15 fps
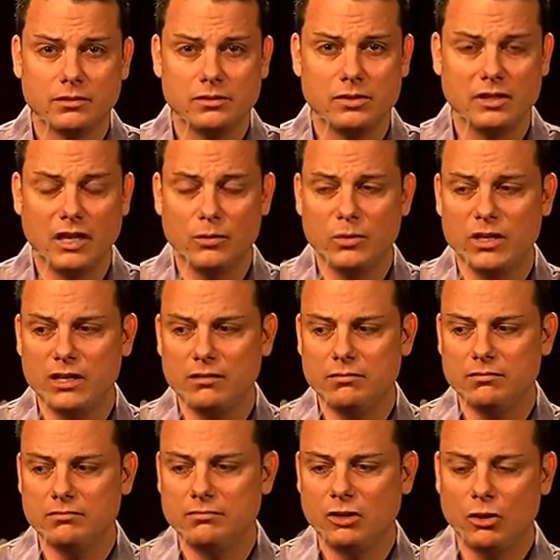so that
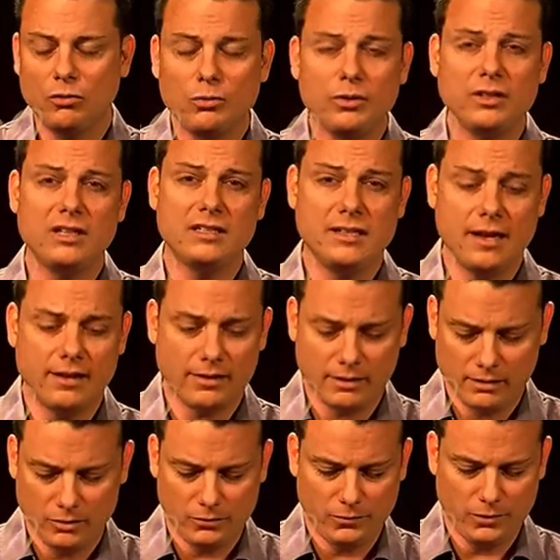we don't really take
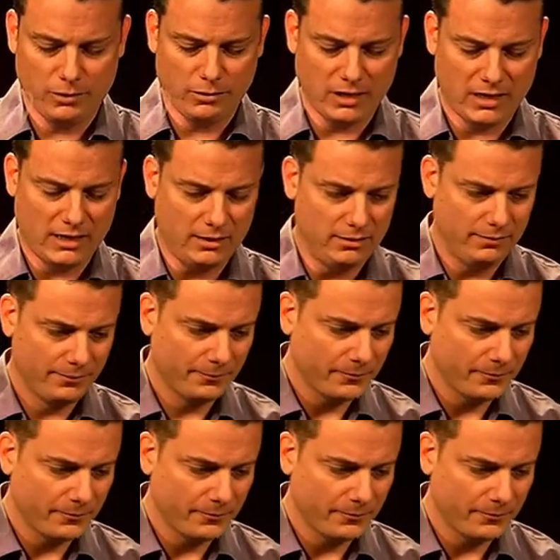things for granted.